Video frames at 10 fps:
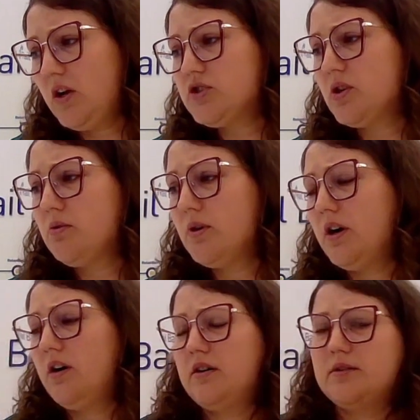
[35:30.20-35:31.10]

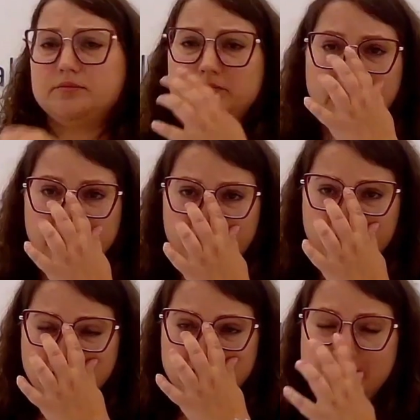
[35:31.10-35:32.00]
also
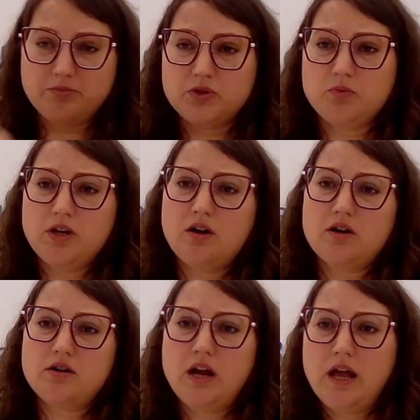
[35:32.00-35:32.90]
electricity, but we
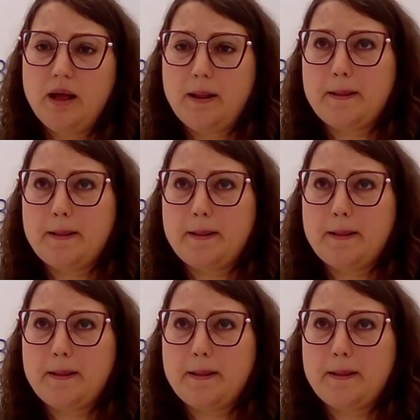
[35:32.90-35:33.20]
are